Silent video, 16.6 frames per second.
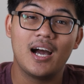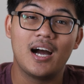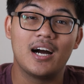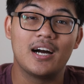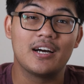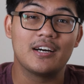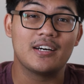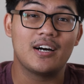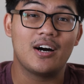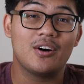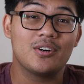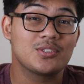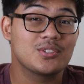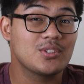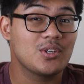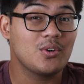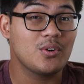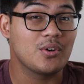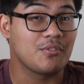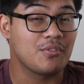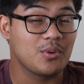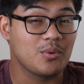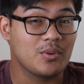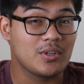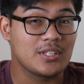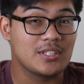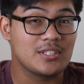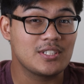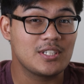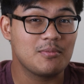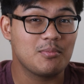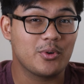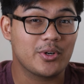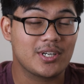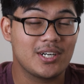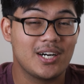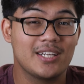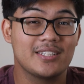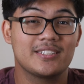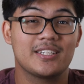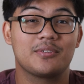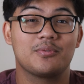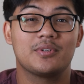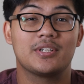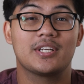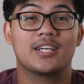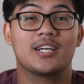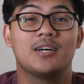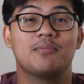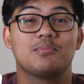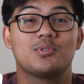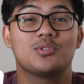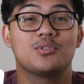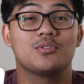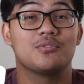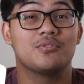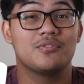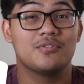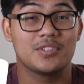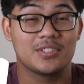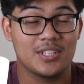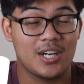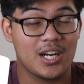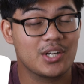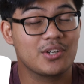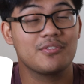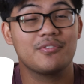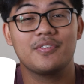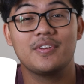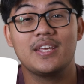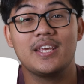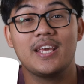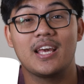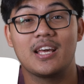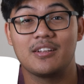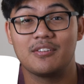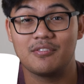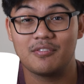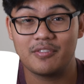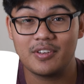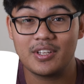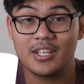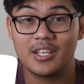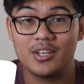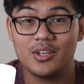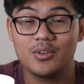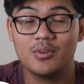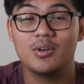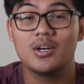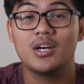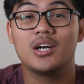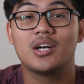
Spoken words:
Also, if you want to see more content when it comes to photography and video,